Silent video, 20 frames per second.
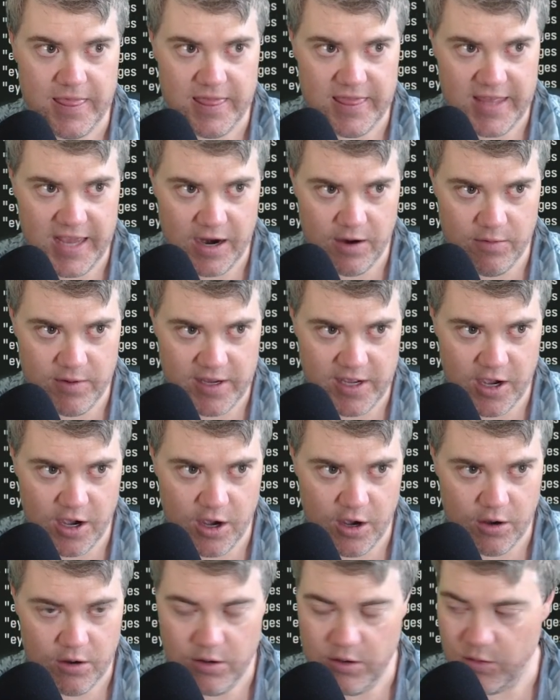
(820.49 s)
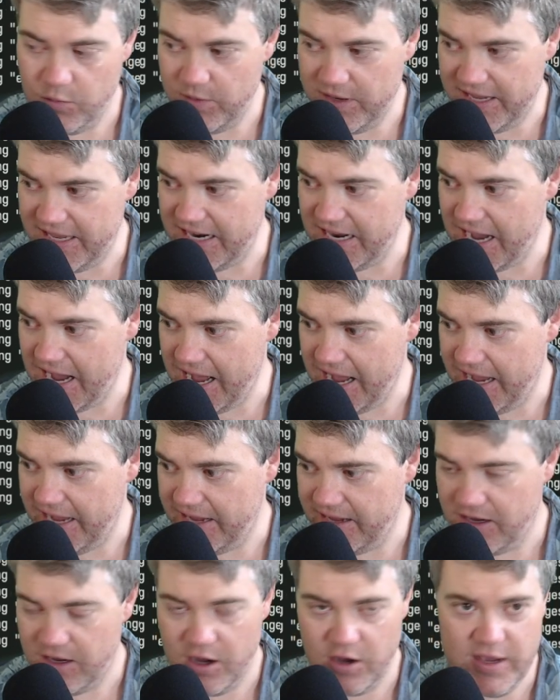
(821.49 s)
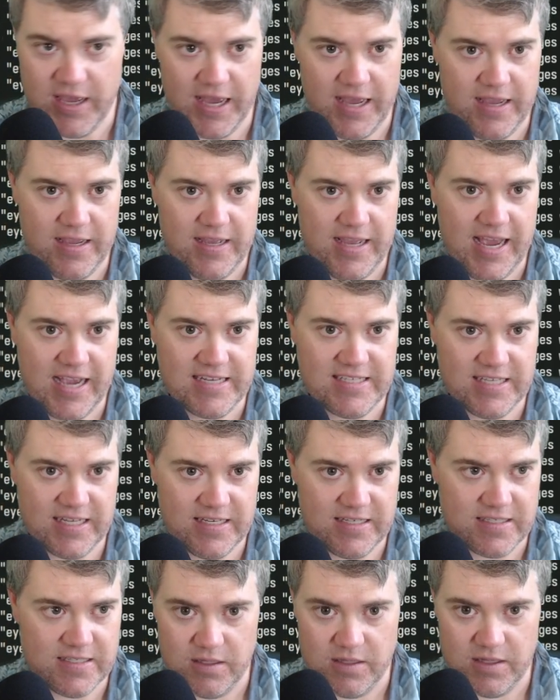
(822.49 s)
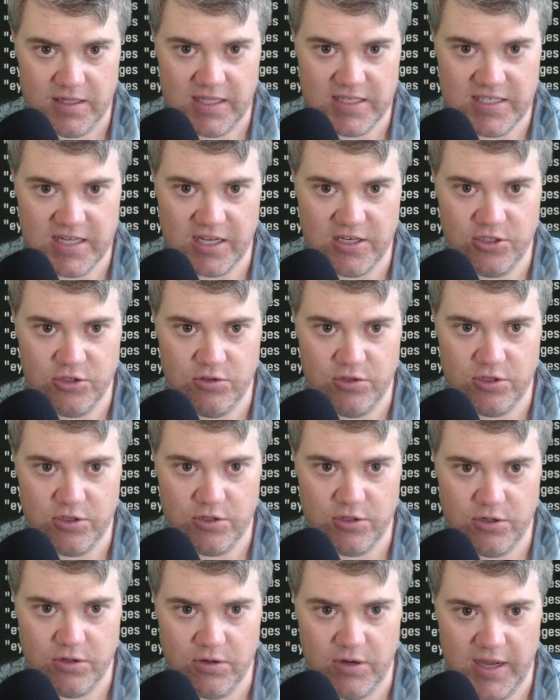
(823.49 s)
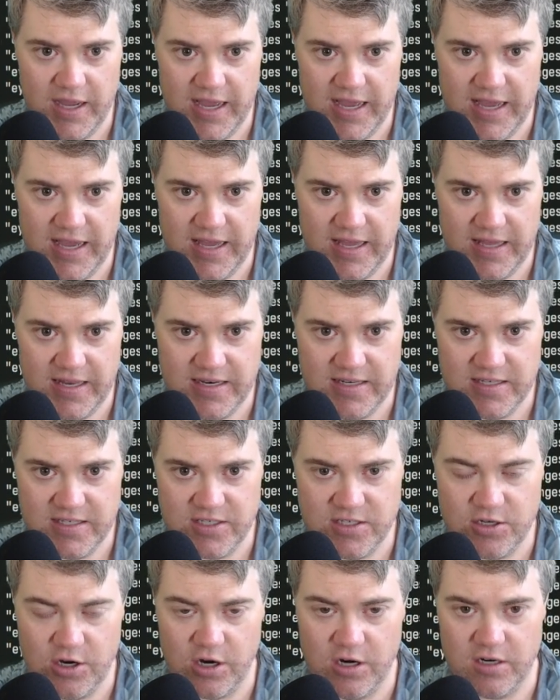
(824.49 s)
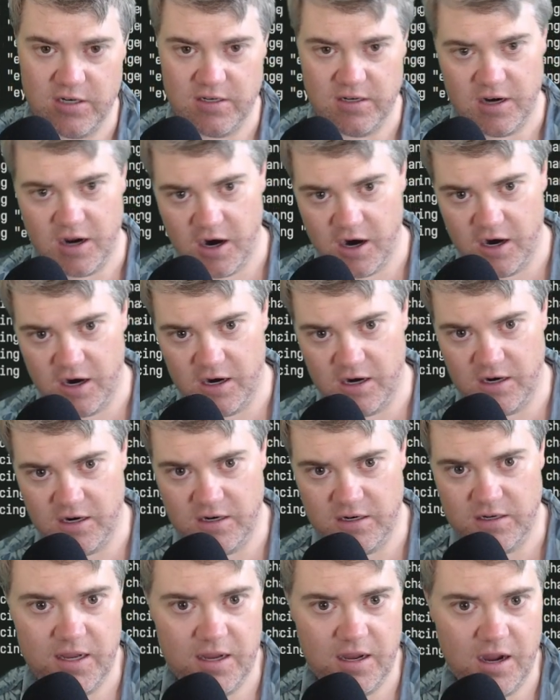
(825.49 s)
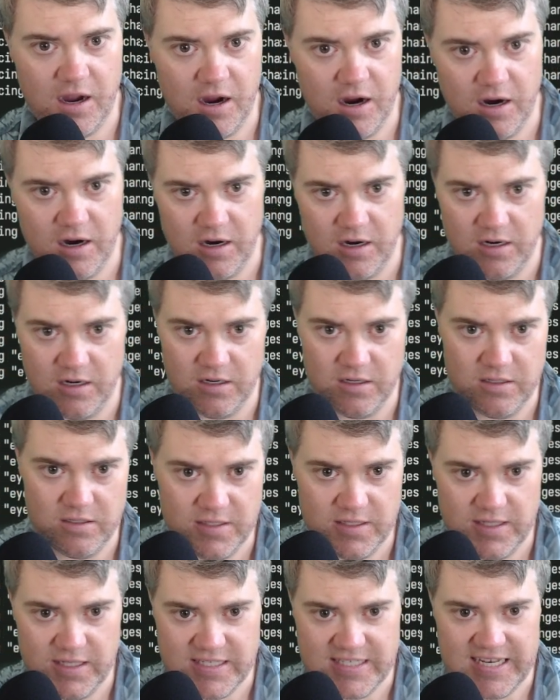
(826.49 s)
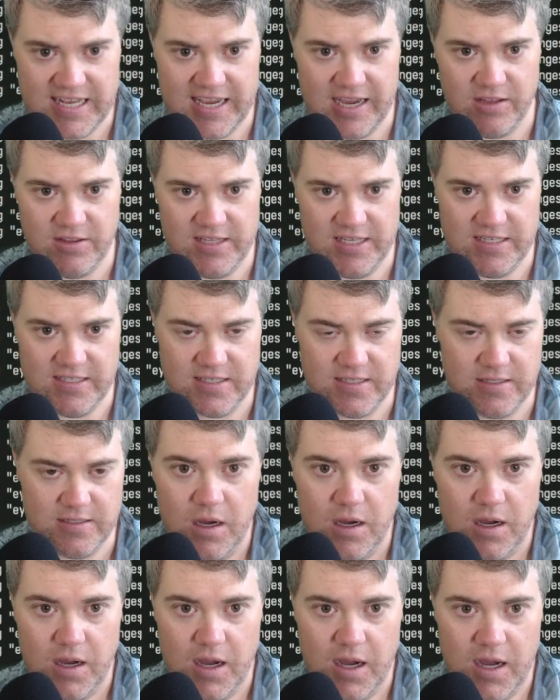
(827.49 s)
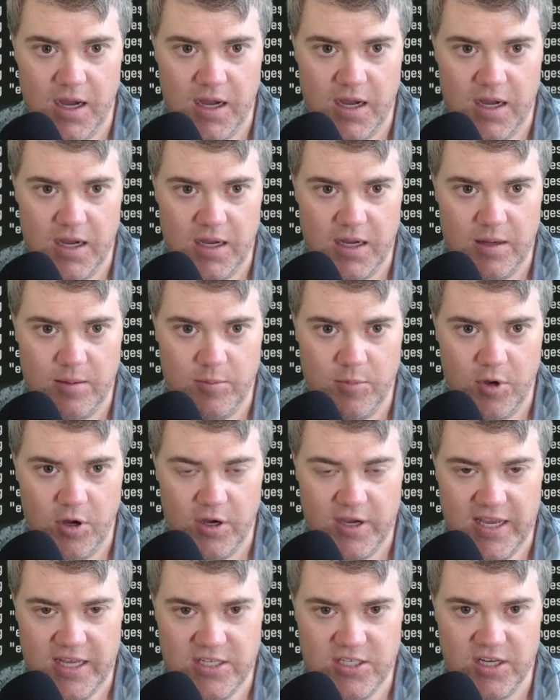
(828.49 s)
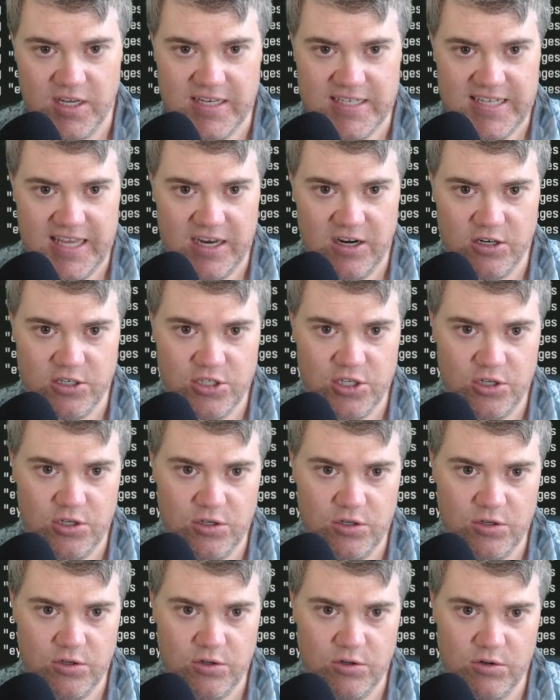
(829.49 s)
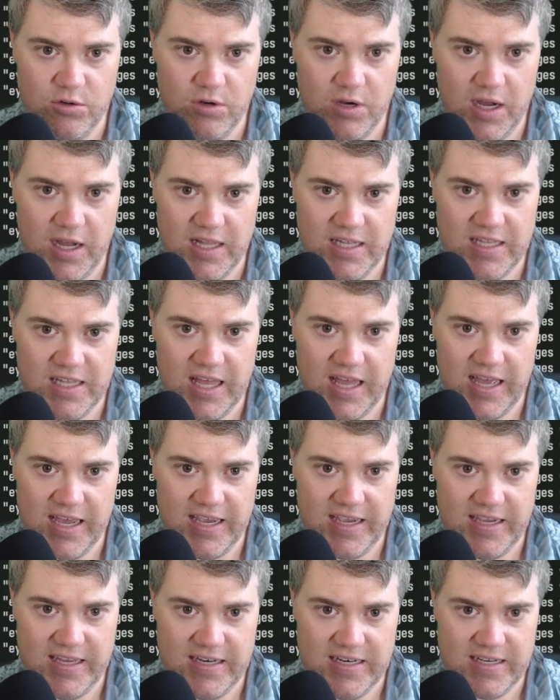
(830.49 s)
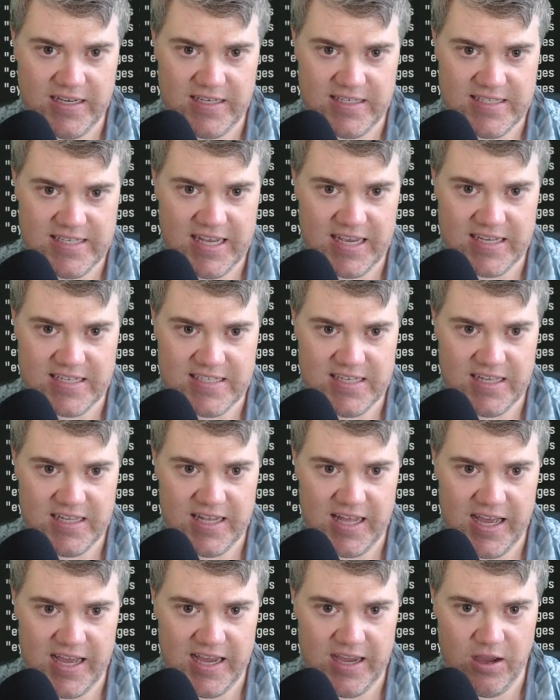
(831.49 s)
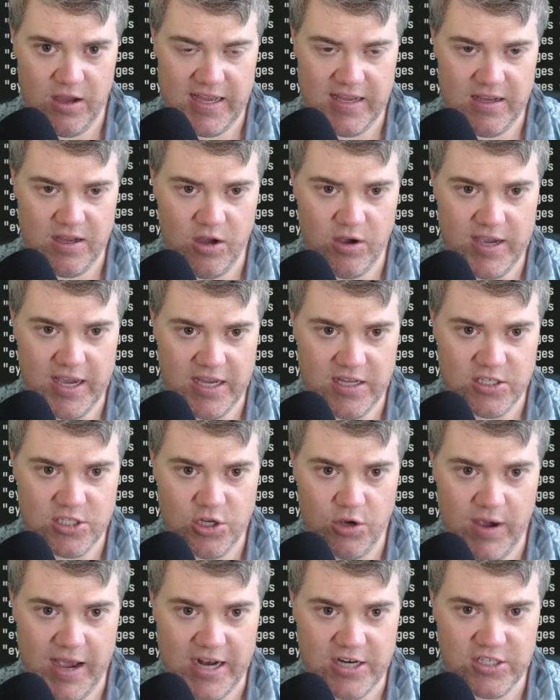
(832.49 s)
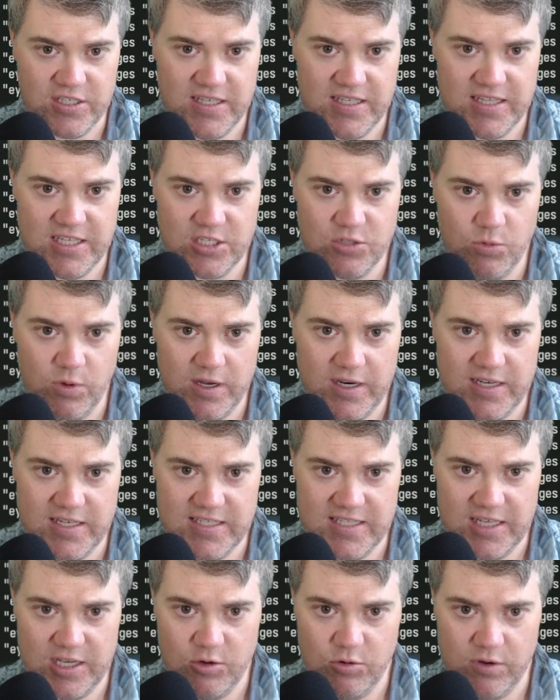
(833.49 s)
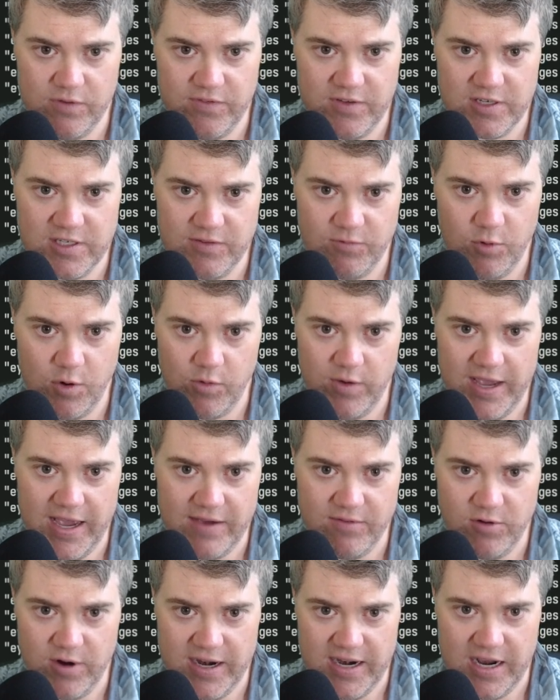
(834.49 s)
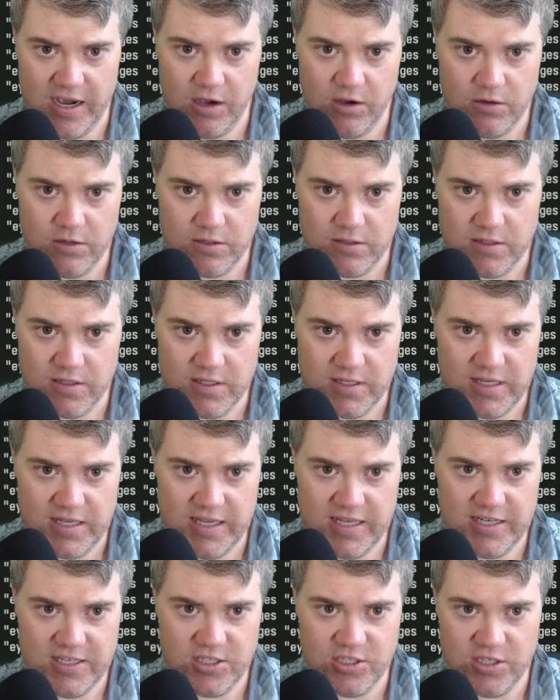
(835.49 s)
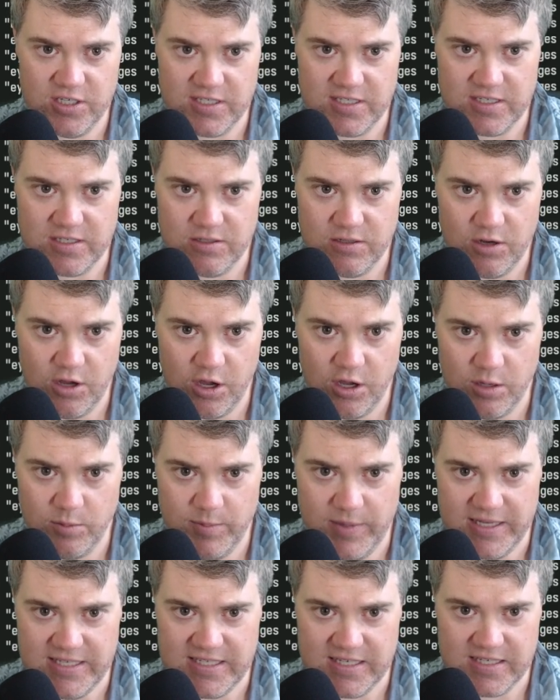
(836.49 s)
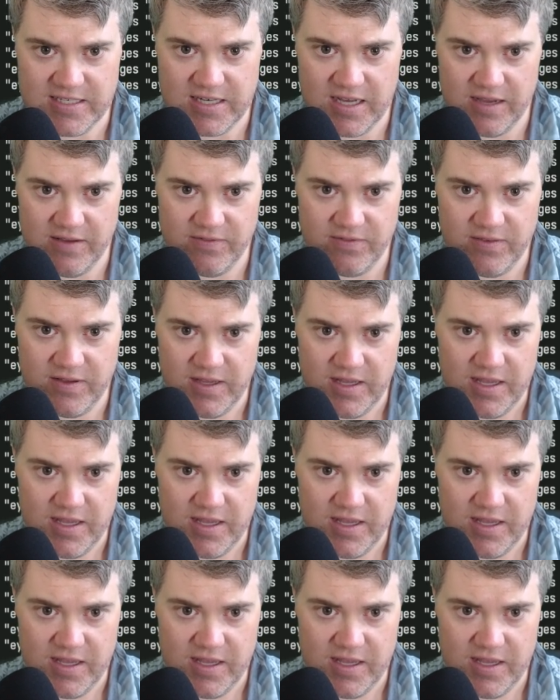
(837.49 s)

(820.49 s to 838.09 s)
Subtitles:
There we go. We get a hi. Okay, excellent. Let's undo you and start let's take out these. Okay, so container 2, align, text CLI. Okay, so actually this one is the equivalent of what we have right now. It's just all basic stuff.